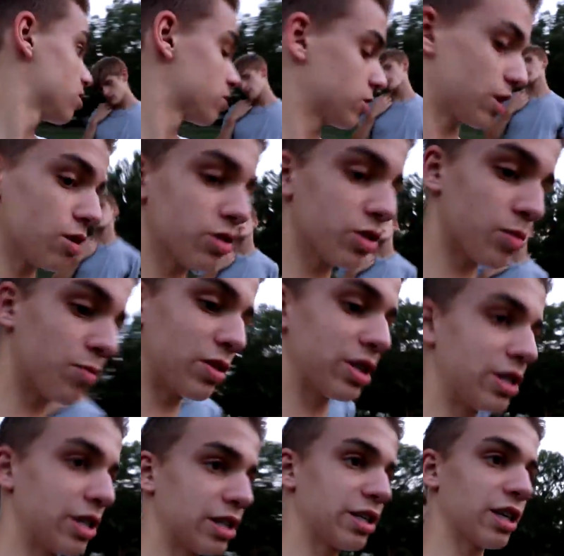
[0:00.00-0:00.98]
So that was a pretty
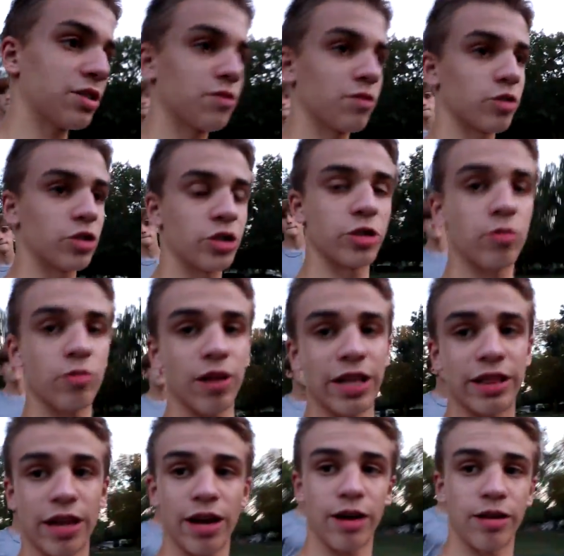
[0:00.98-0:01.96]
successful shoot
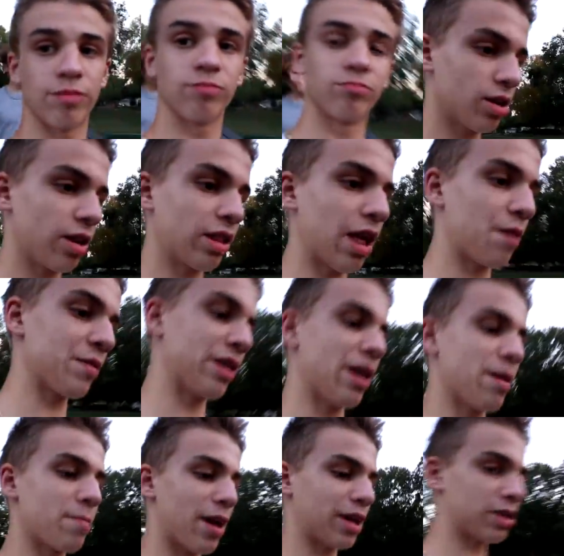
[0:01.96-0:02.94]
right there. Glad we
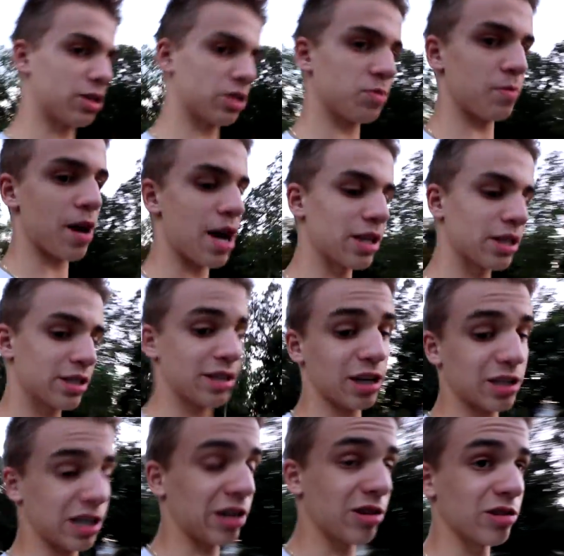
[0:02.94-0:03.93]
came back to the spot.
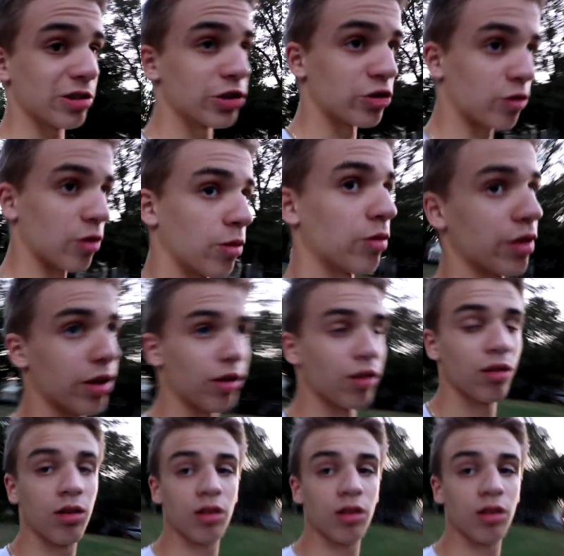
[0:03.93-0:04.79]
Sucks I couldn't drone though.